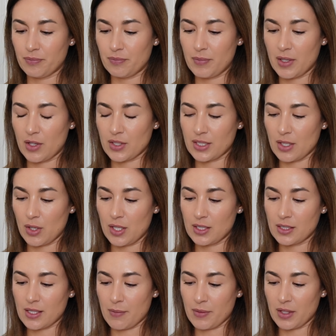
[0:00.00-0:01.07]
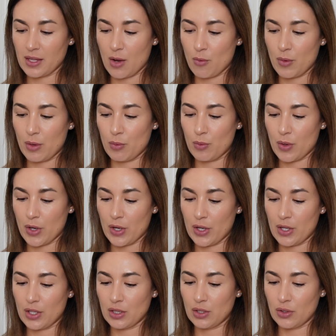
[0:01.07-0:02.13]
Because it is something that we
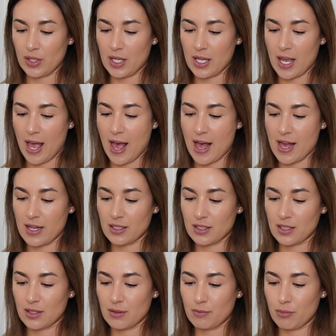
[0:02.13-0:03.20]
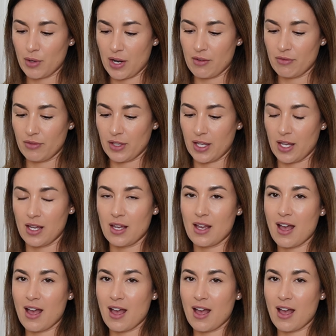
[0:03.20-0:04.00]
were looking at briefly